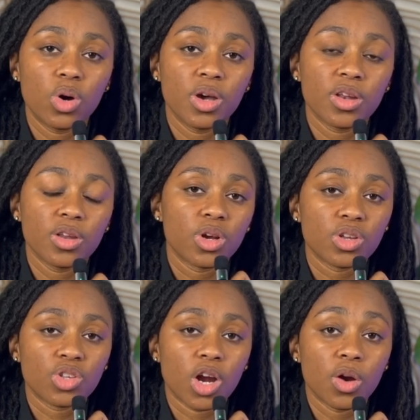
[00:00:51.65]
one, we're going to
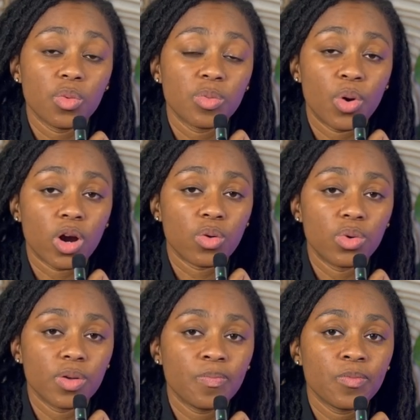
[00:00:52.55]
start with part
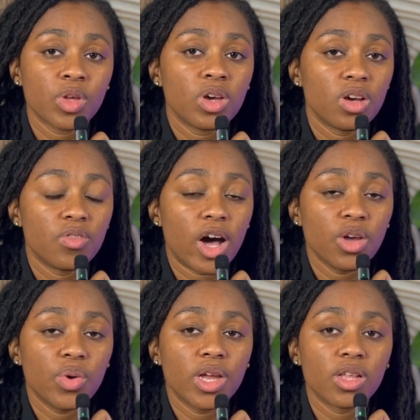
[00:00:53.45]
one
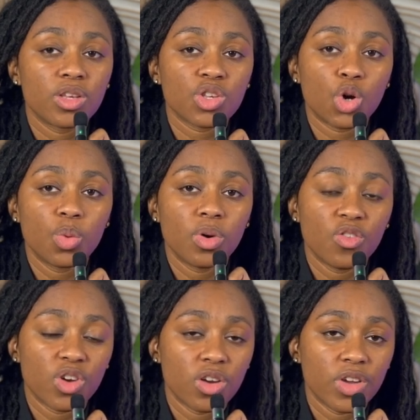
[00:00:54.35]
evaluating the scope
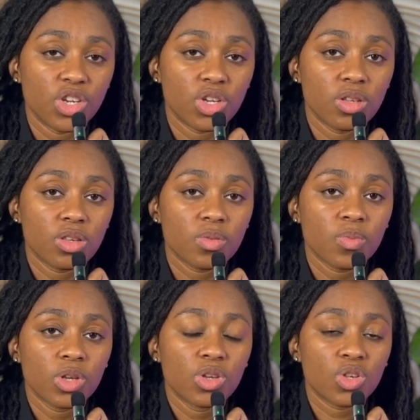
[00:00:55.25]
of renovations.
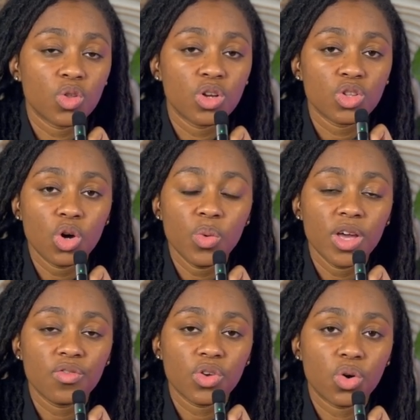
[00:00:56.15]
So there's no way
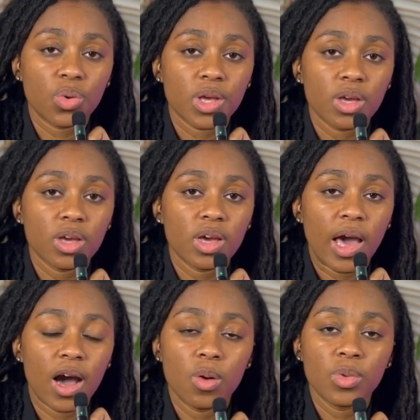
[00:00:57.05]
of knowing
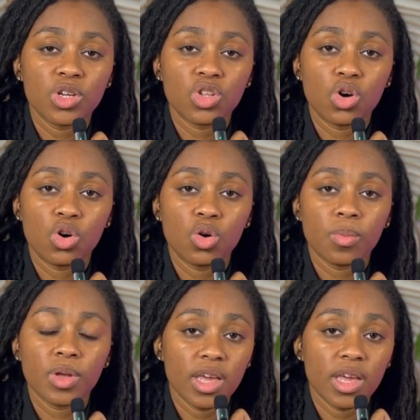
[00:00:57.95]
how much the home